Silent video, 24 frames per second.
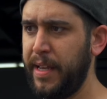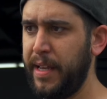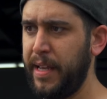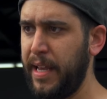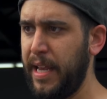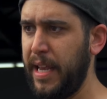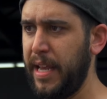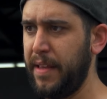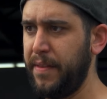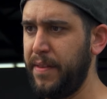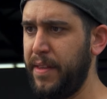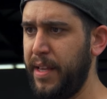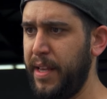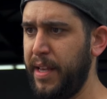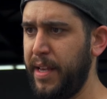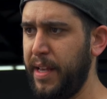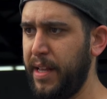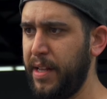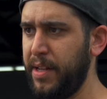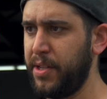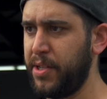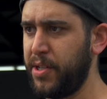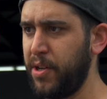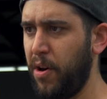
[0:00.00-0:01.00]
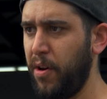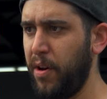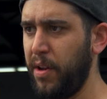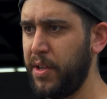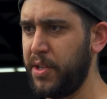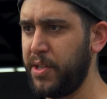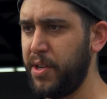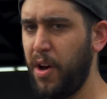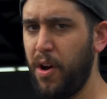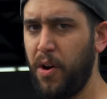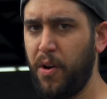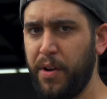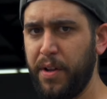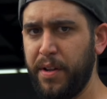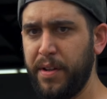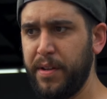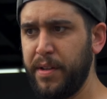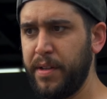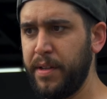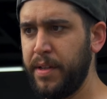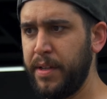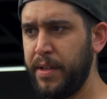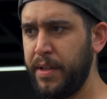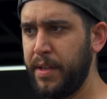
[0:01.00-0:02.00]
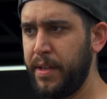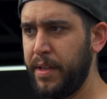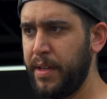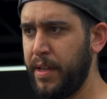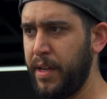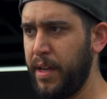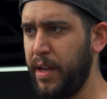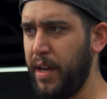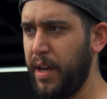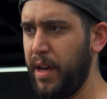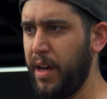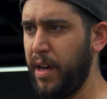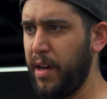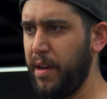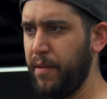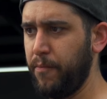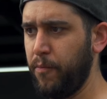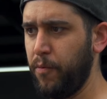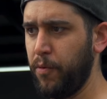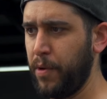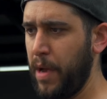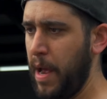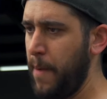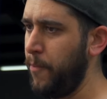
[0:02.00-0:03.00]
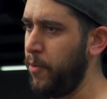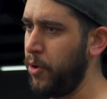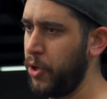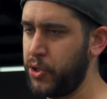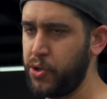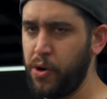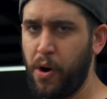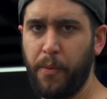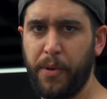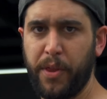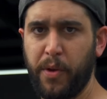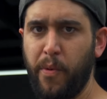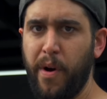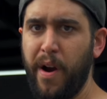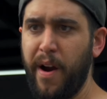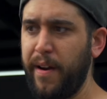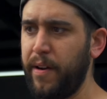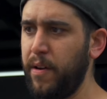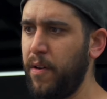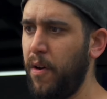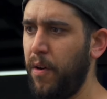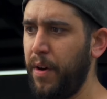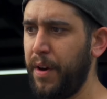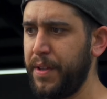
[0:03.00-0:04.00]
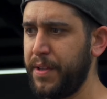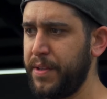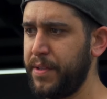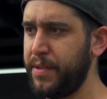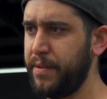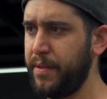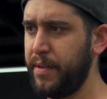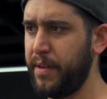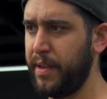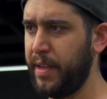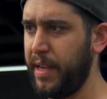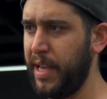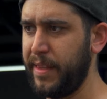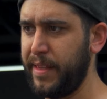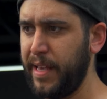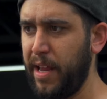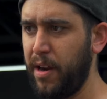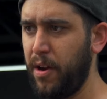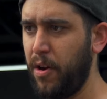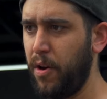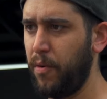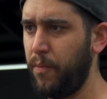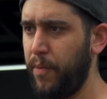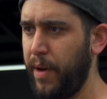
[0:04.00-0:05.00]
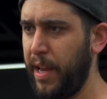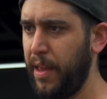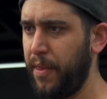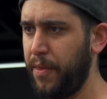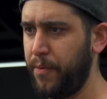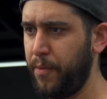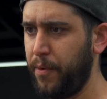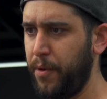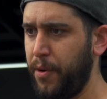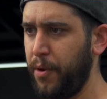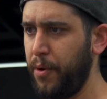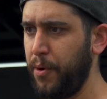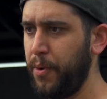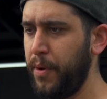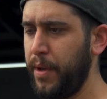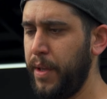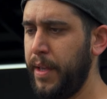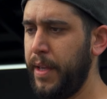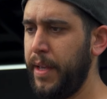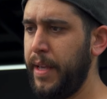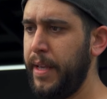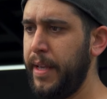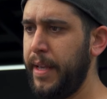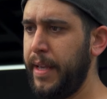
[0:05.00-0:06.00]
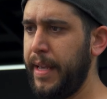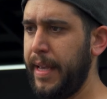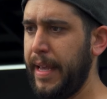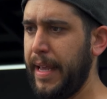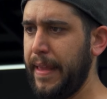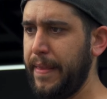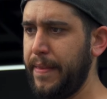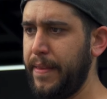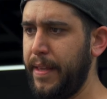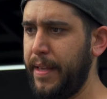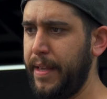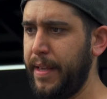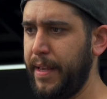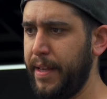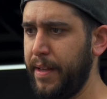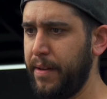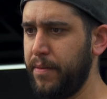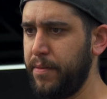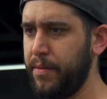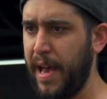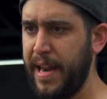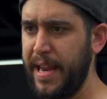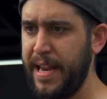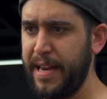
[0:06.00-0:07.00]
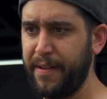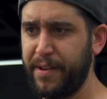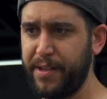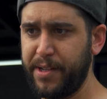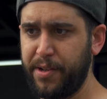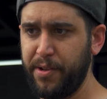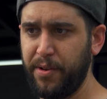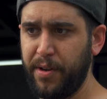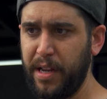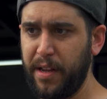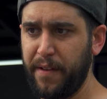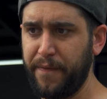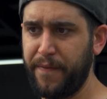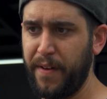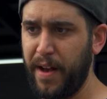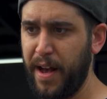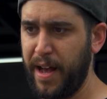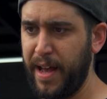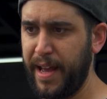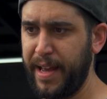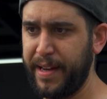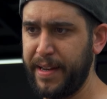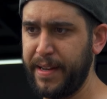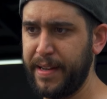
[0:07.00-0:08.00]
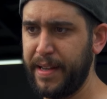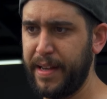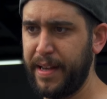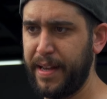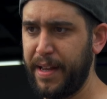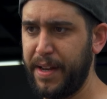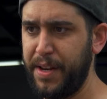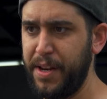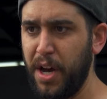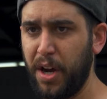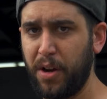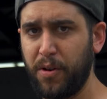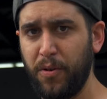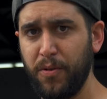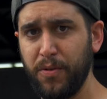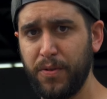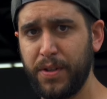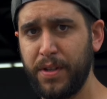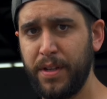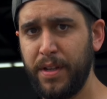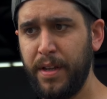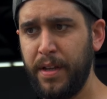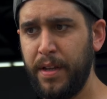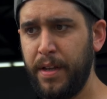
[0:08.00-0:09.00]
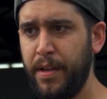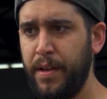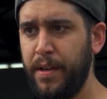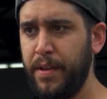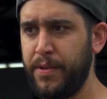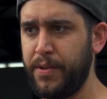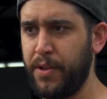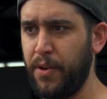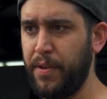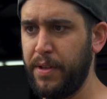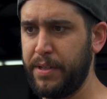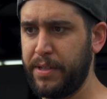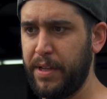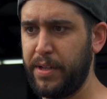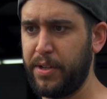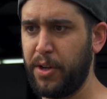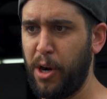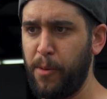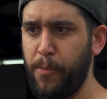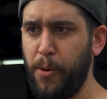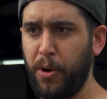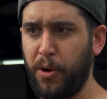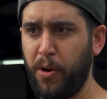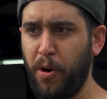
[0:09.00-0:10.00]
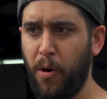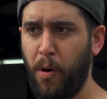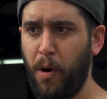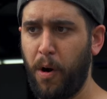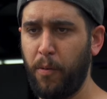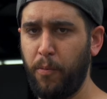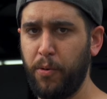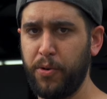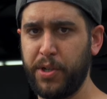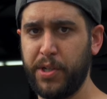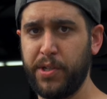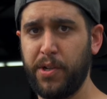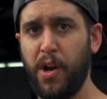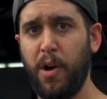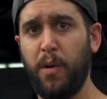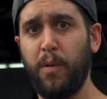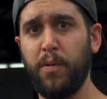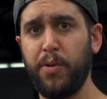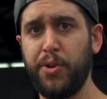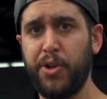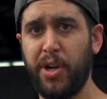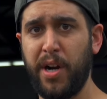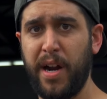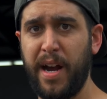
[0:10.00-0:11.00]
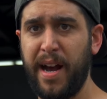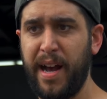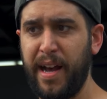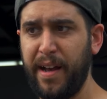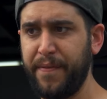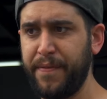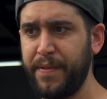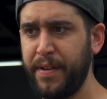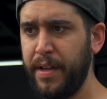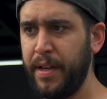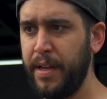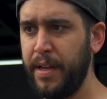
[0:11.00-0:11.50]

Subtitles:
and then start installing. I'm going to start with the wiring harness, get that all ran through, and then I still need to find knuckles. So this is a turbo car, which is all-wheel drive,